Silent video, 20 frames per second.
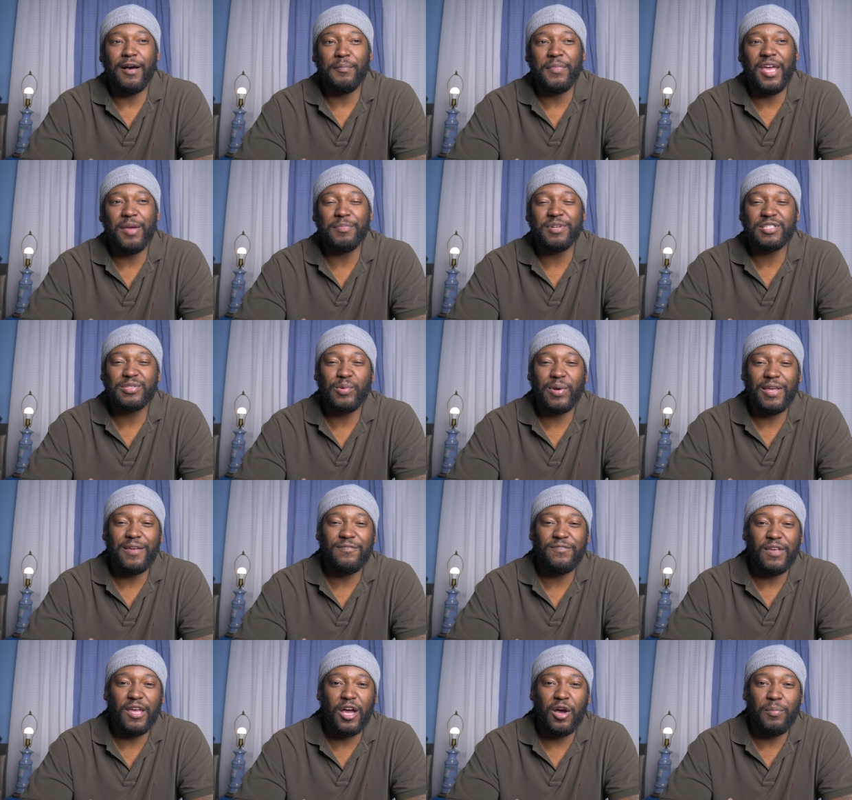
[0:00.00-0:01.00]
in between
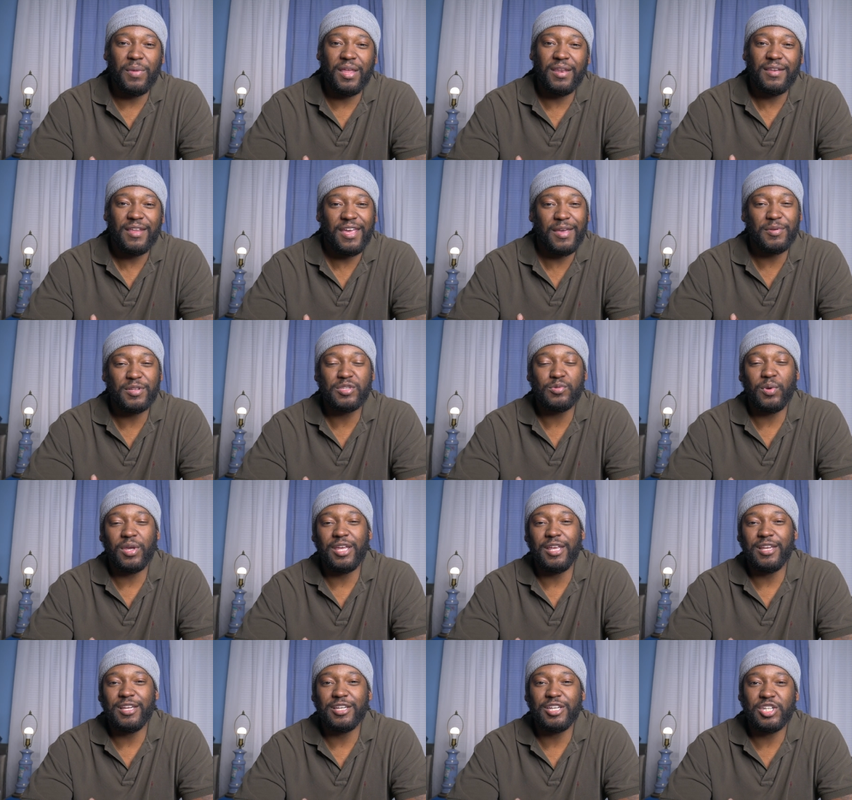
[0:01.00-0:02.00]
filming, in
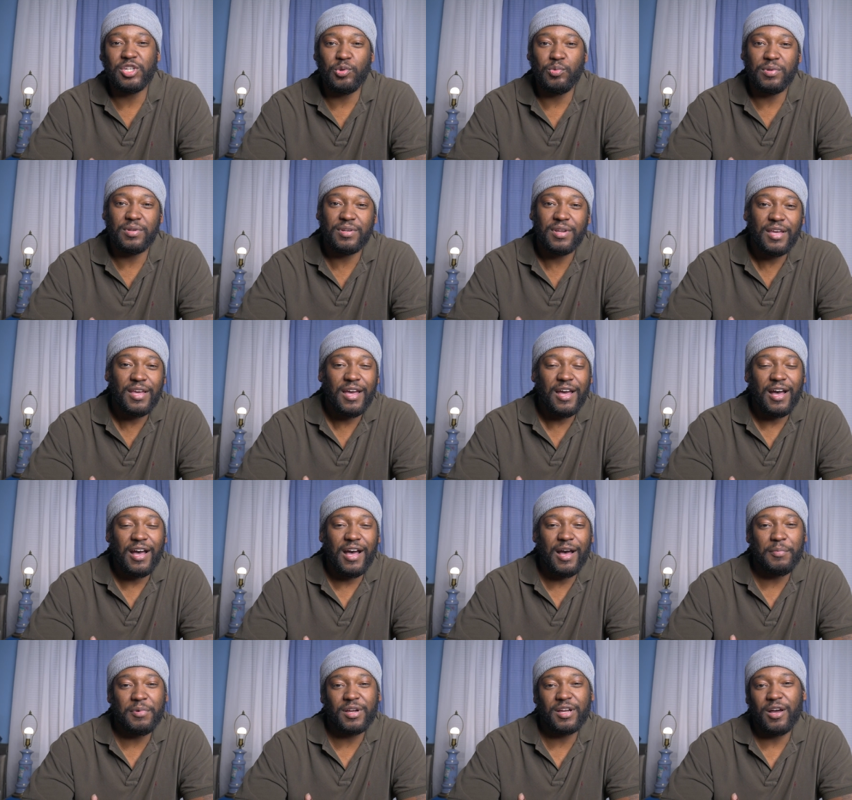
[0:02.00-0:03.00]
between shooting,
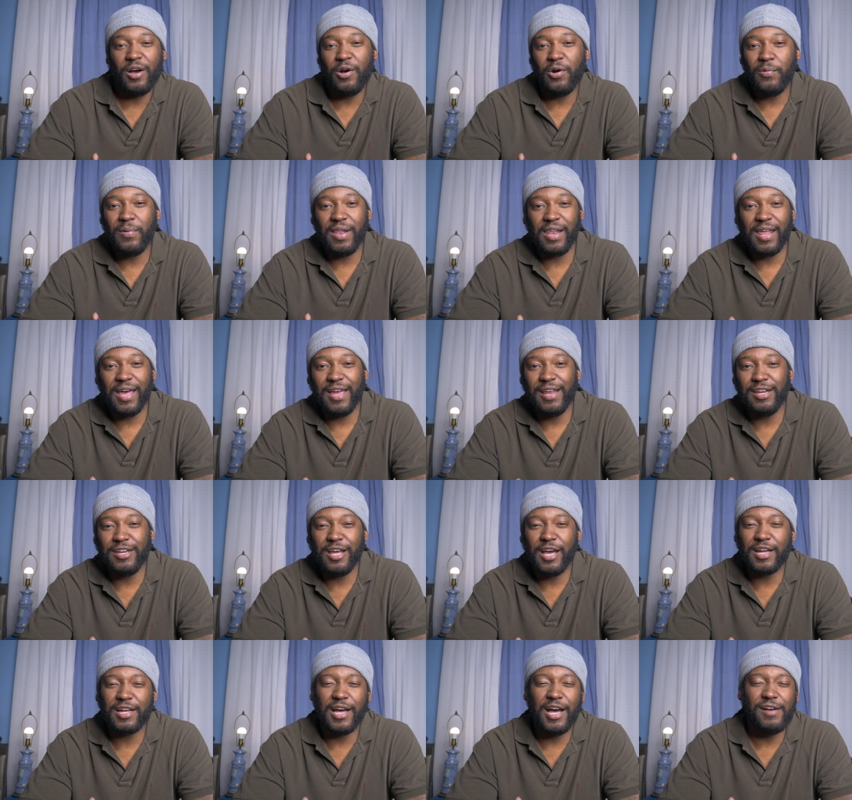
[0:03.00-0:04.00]
I'm gonna go and like
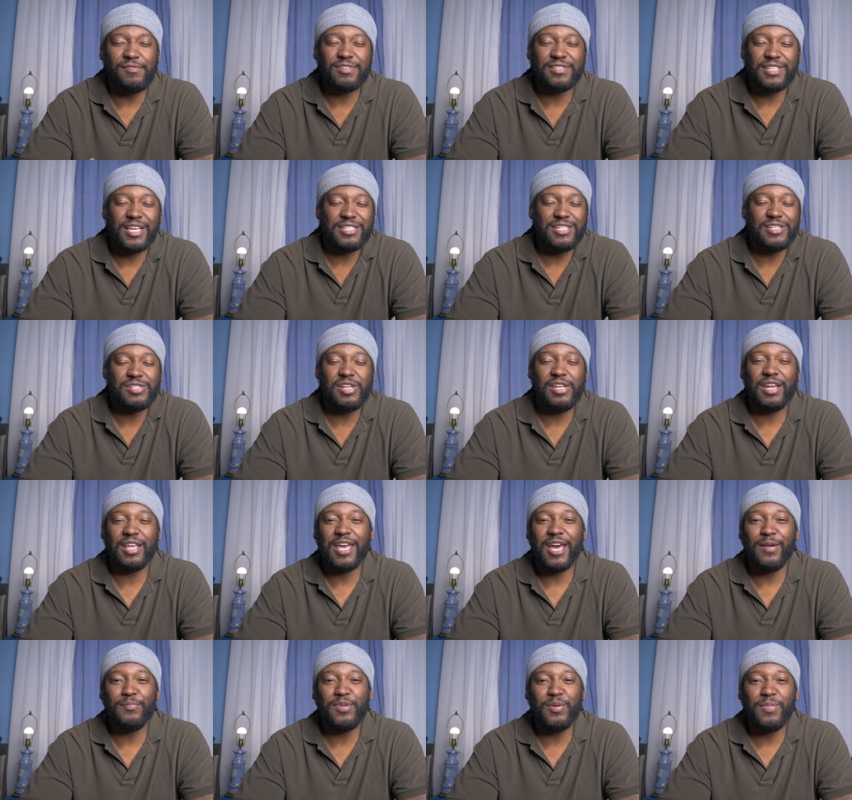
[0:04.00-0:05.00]
duck off, because I just need to
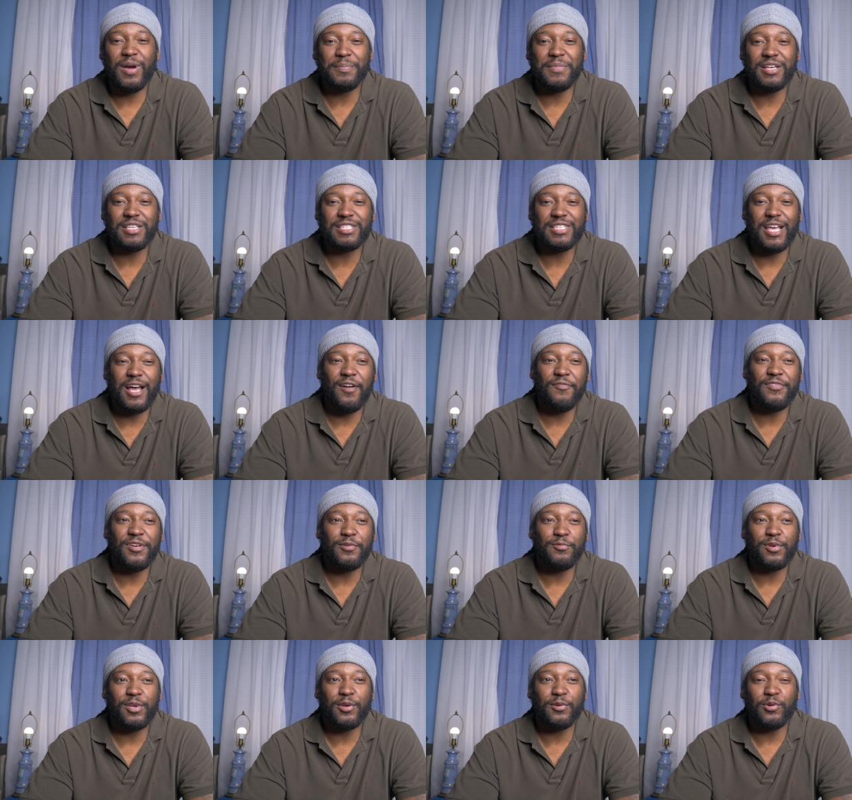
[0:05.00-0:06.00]
kind of be by myself and
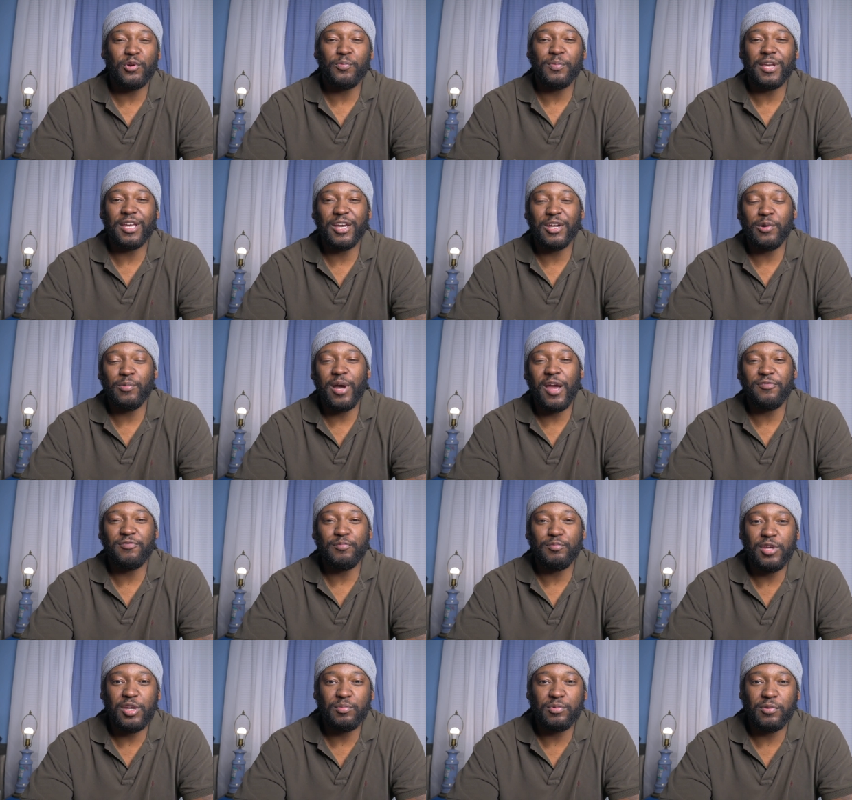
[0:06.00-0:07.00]
regroup and get away
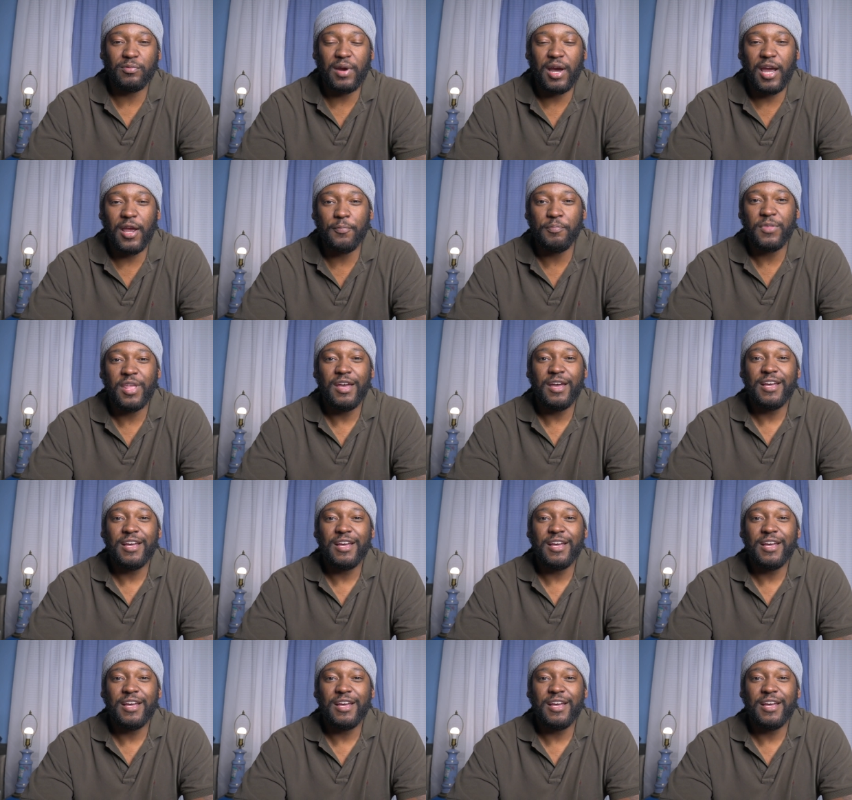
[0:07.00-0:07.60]
from people, right?